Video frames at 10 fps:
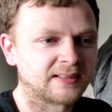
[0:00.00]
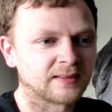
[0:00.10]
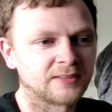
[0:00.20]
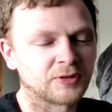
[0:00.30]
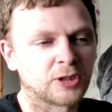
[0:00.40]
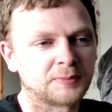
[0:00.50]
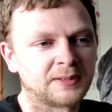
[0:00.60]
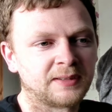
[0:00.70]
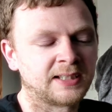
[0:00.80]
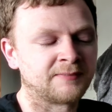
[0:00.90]
leave a
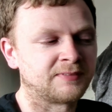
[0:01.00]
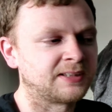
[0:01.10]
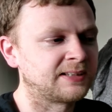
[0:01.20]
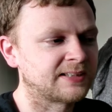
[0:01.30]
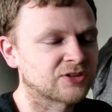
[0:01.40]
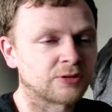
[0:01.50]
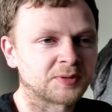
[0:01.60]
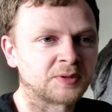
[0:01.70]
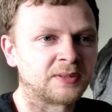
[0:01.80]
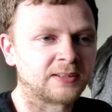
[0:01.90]
comment in the
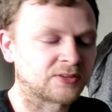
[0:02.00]
description.